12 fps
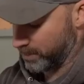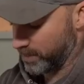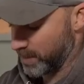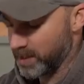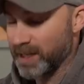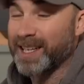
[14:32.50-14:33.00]

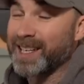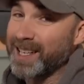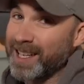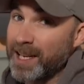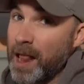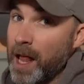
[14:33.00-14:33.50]
this will be
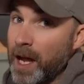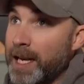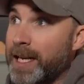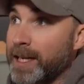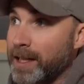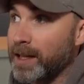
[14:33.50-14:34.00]
a
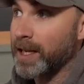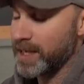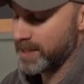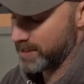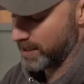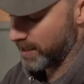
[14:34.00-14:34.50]
little
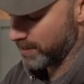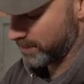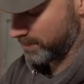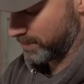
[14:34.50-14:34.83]
easier